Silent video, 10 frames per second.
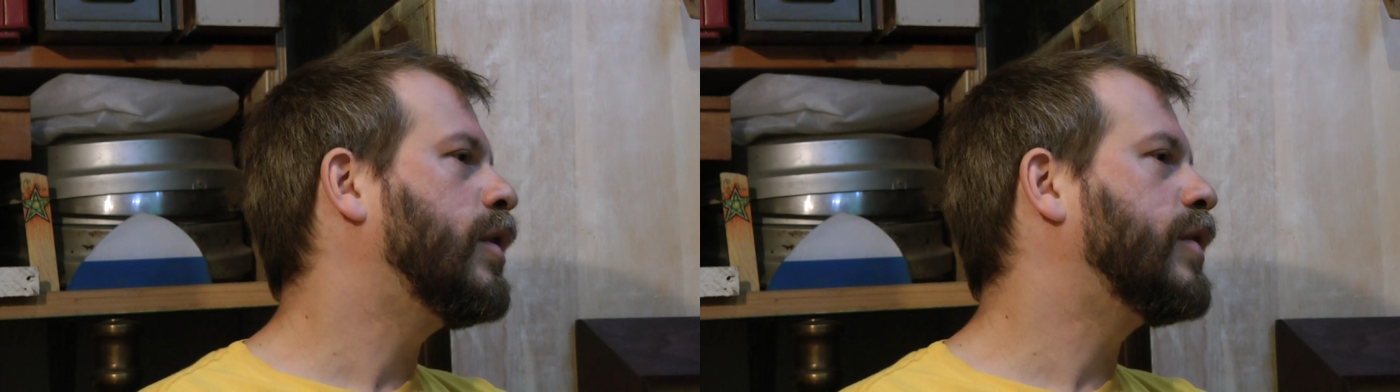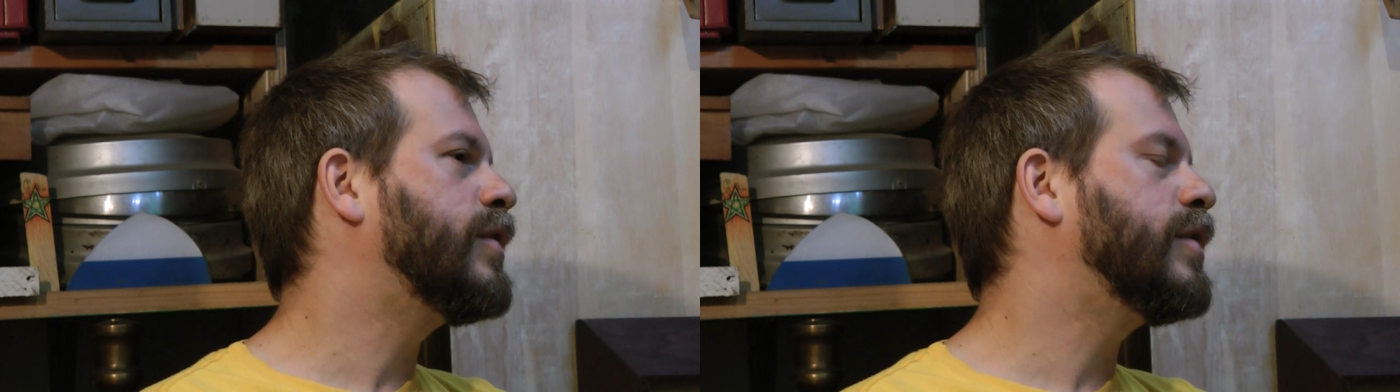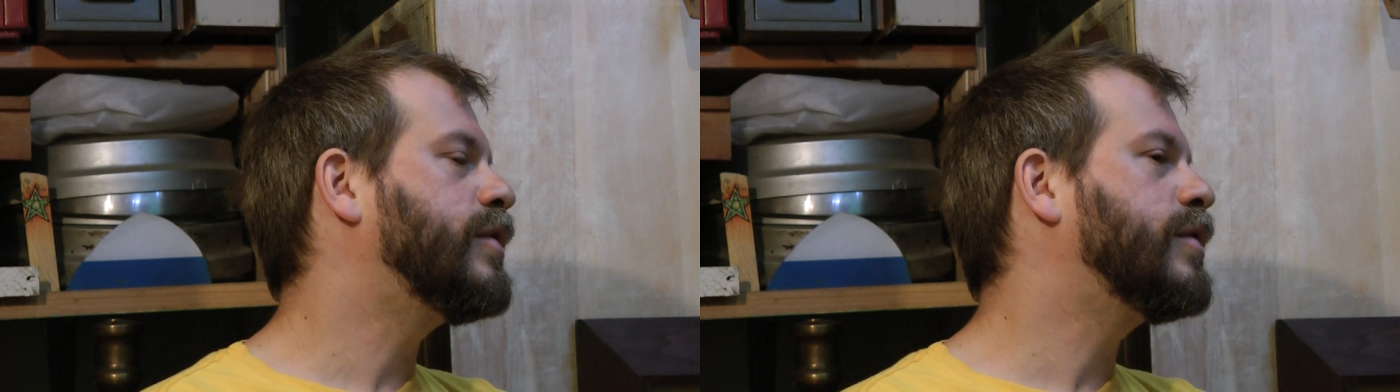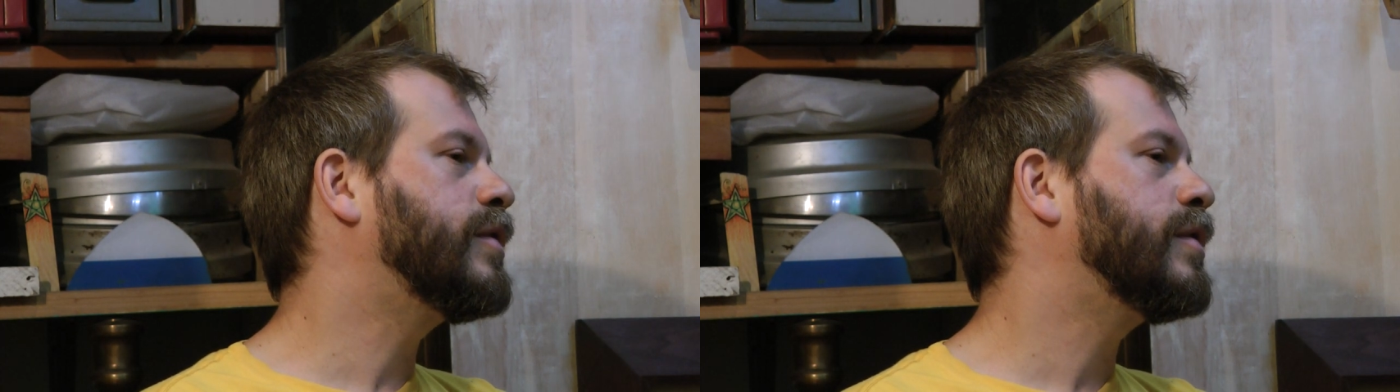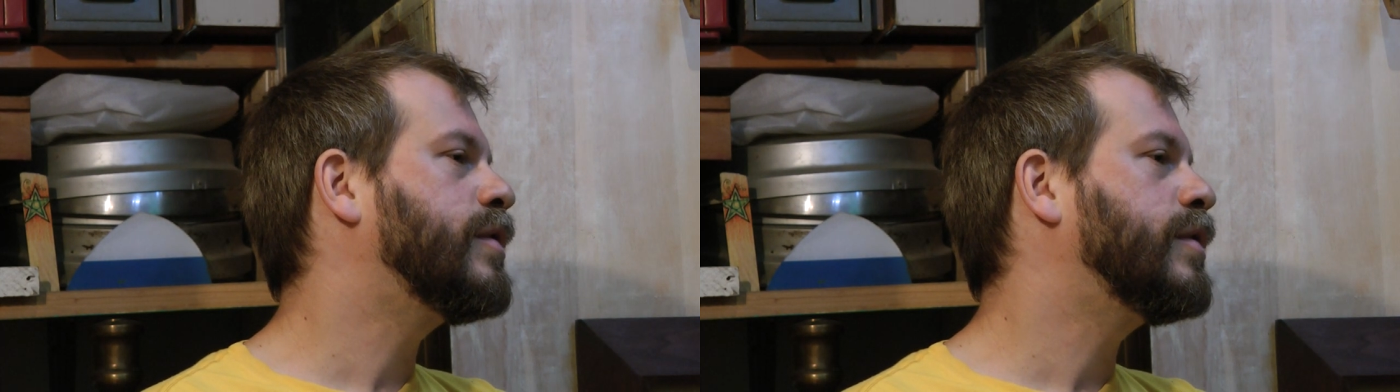this
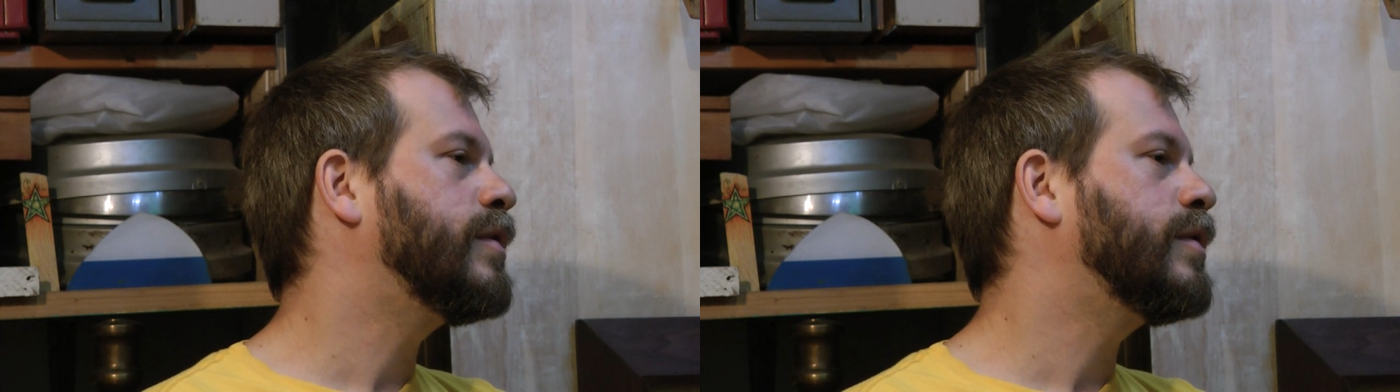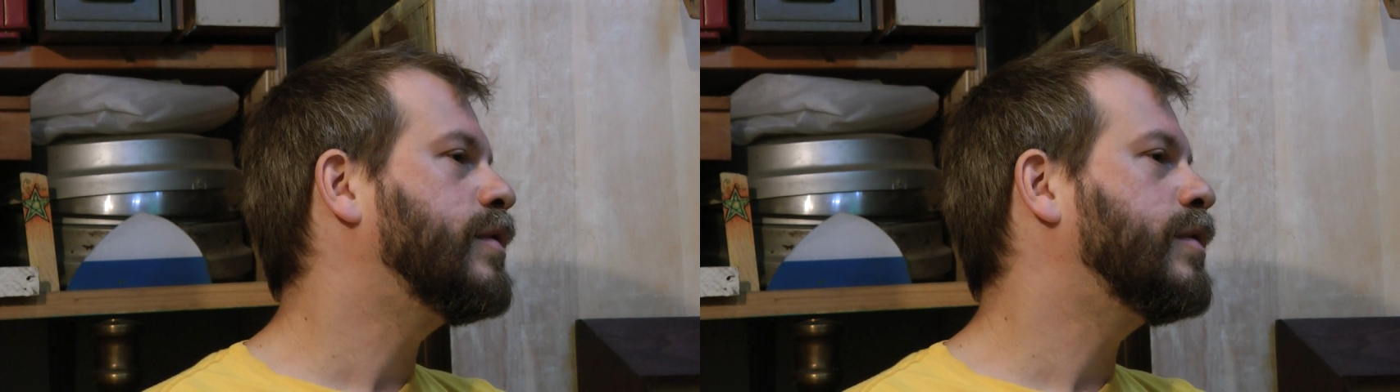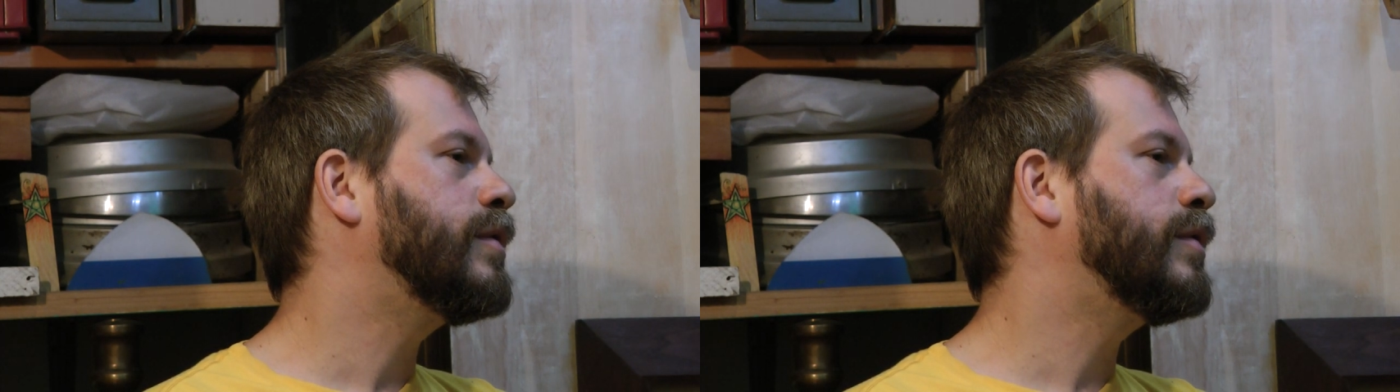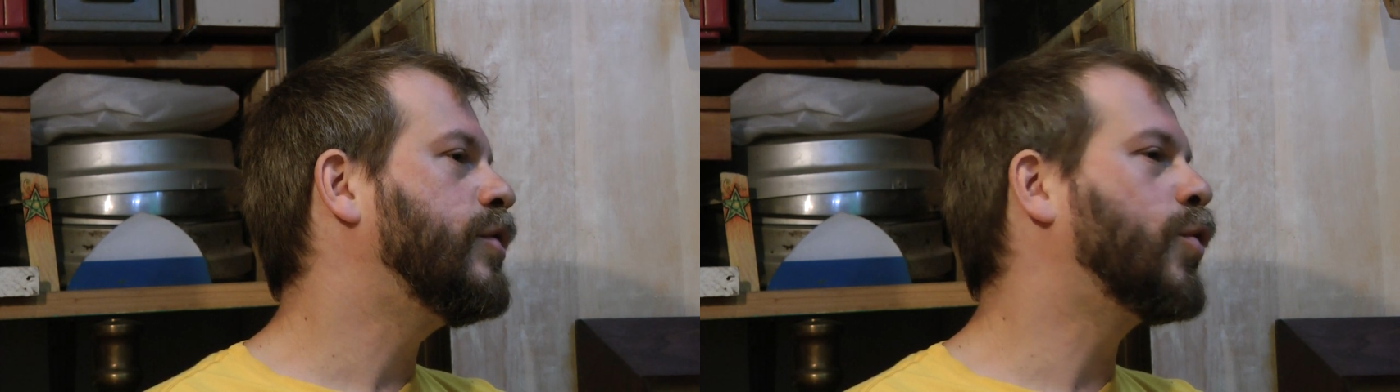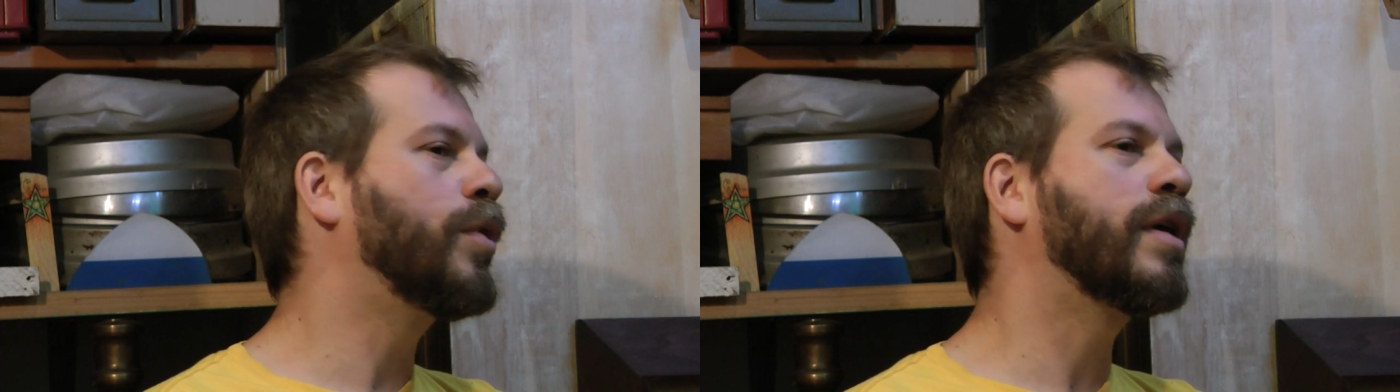is
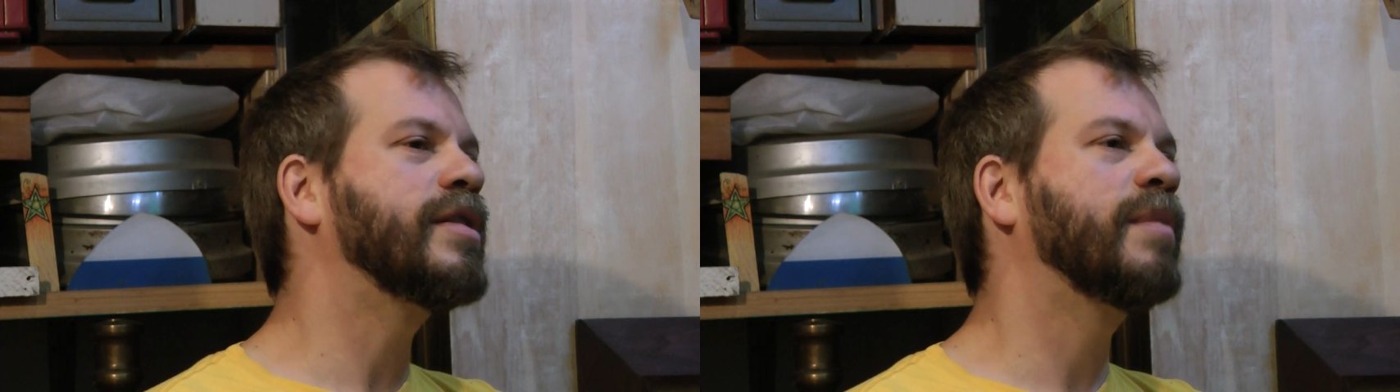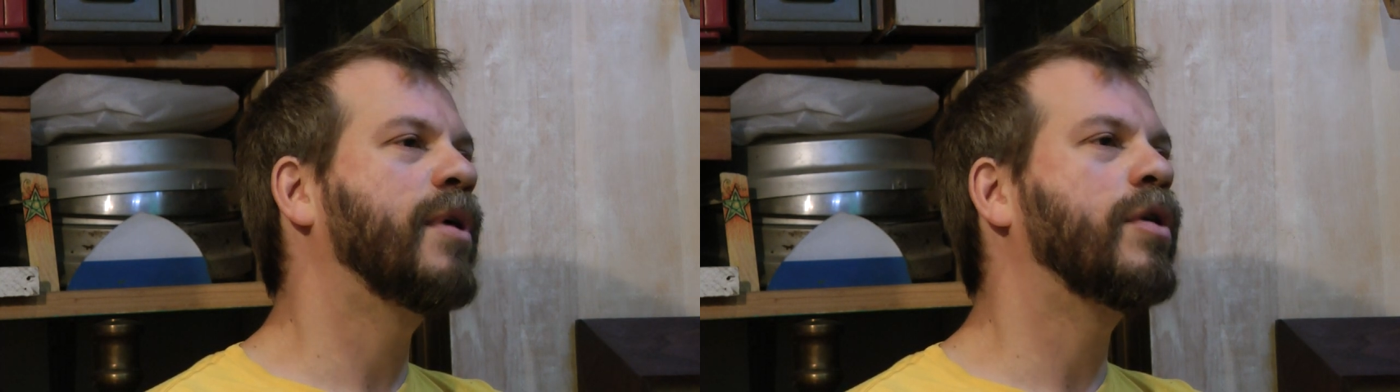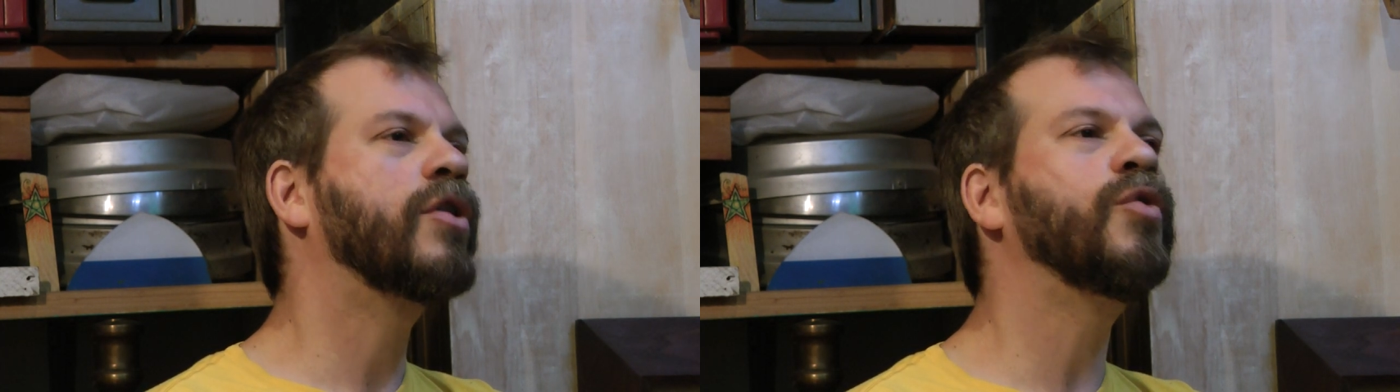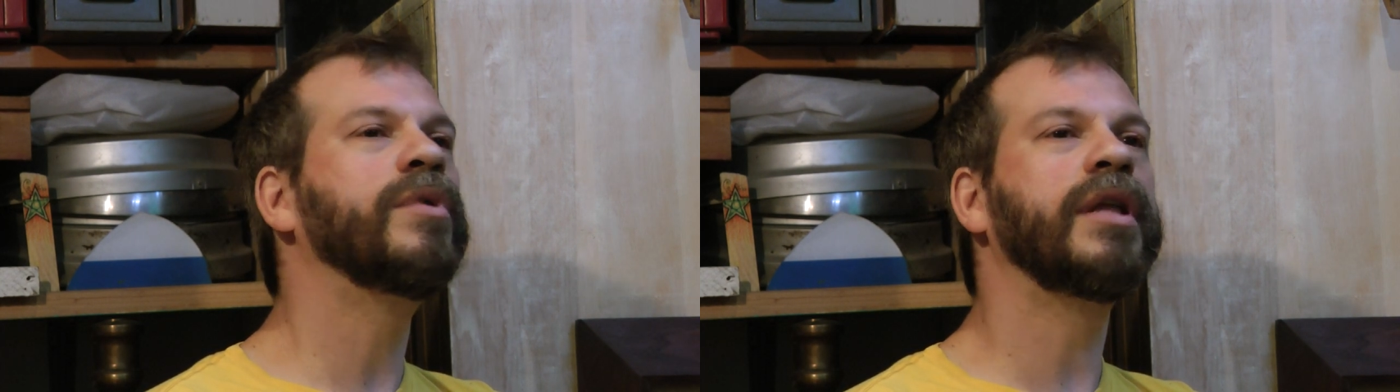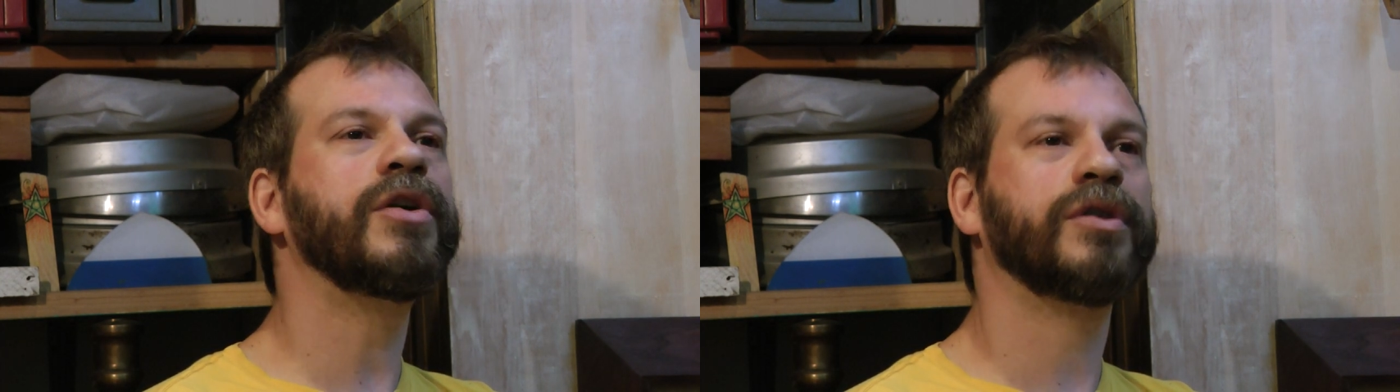your work is about
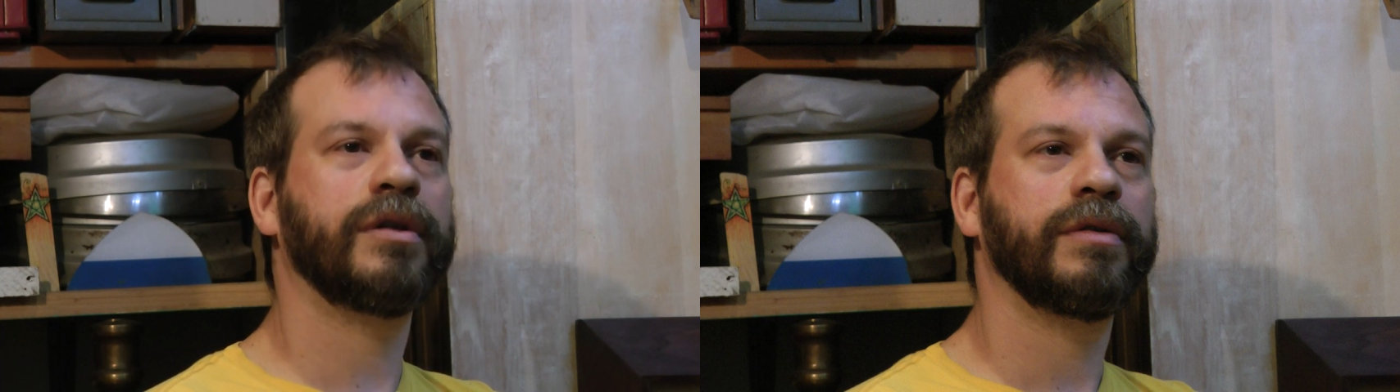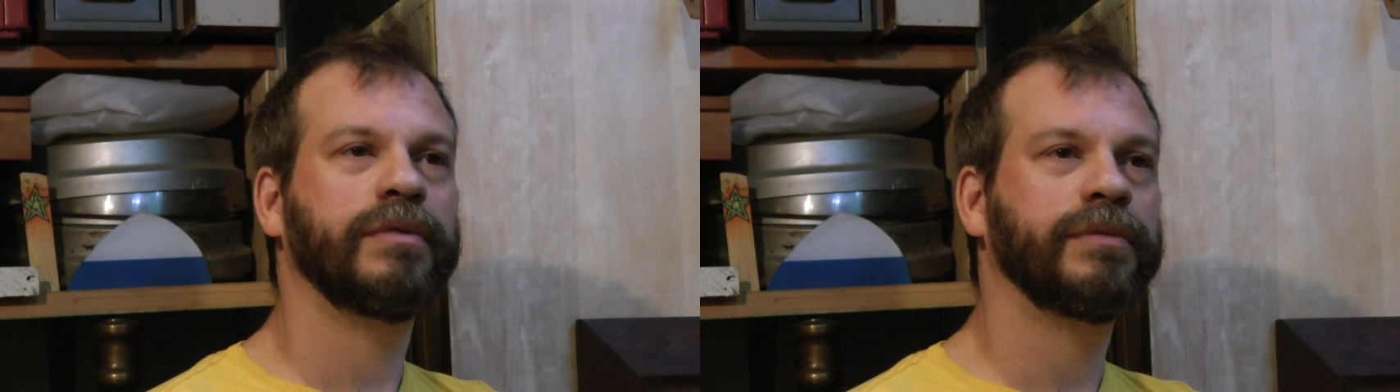accumulation